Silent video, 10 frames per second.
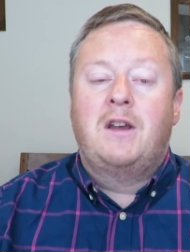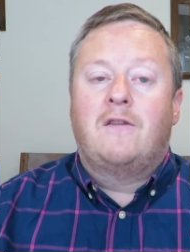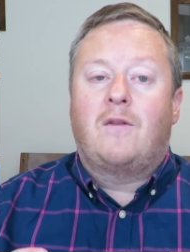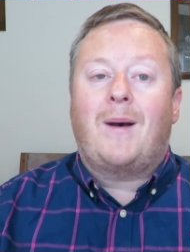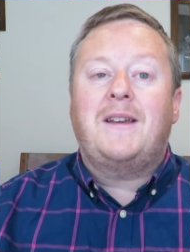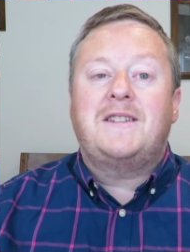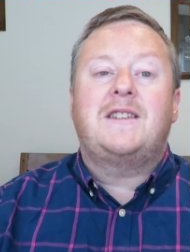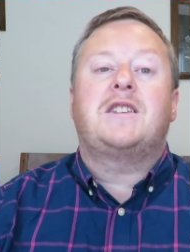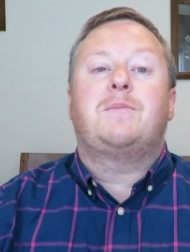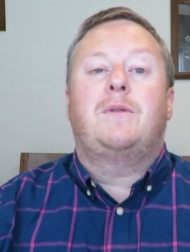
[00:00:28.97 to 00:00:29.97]
For my
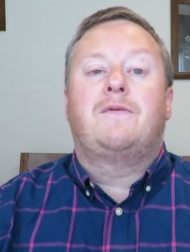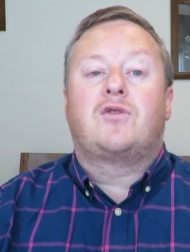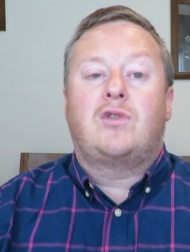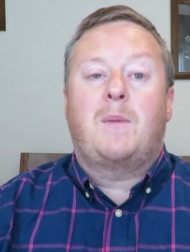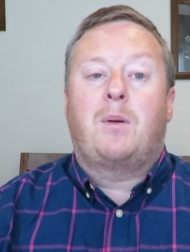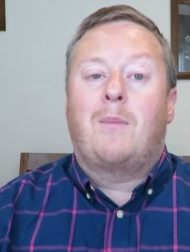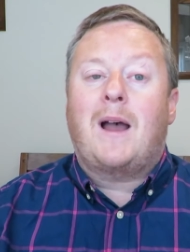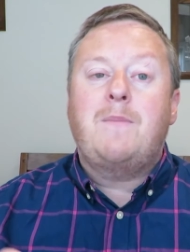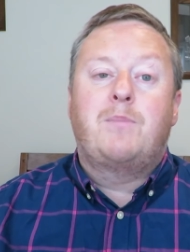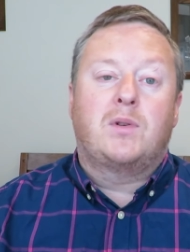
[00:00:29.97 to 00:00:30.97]
6-month trip,
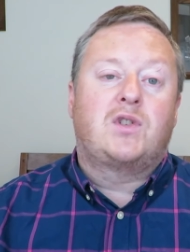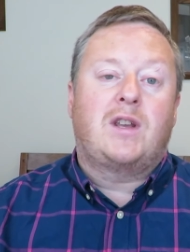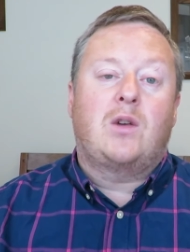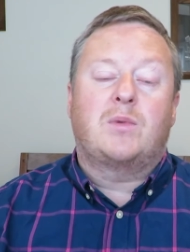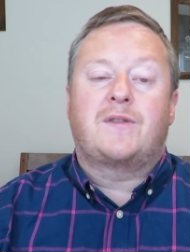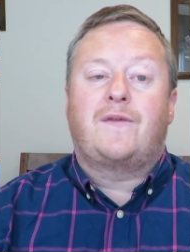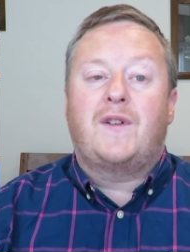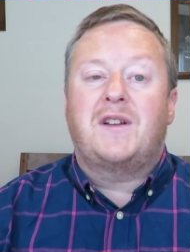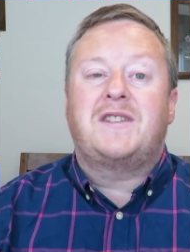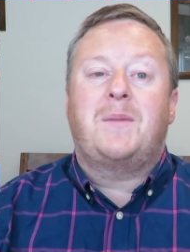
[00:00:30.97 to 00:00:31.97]
my budget was
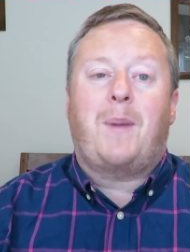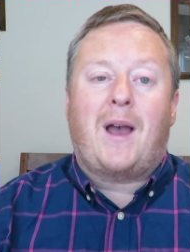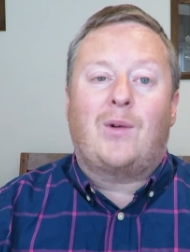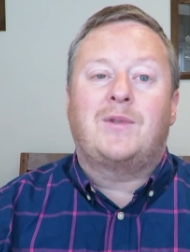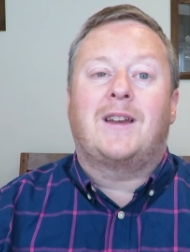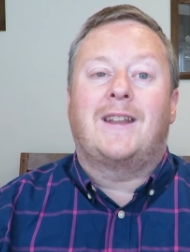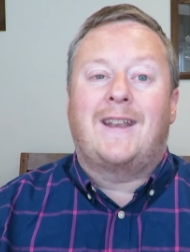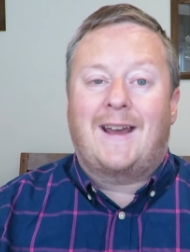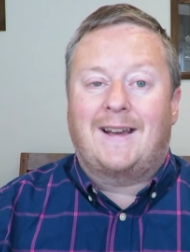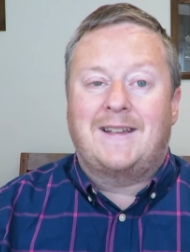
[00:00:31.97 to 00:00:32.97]
£30 a
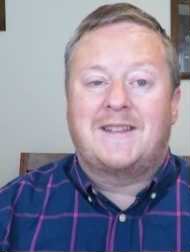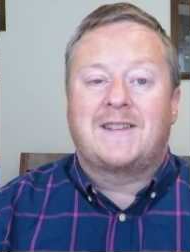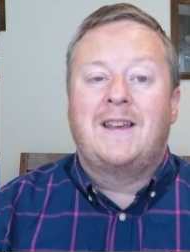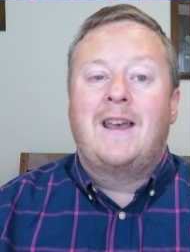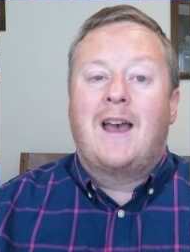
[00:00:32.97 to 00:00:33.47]
night,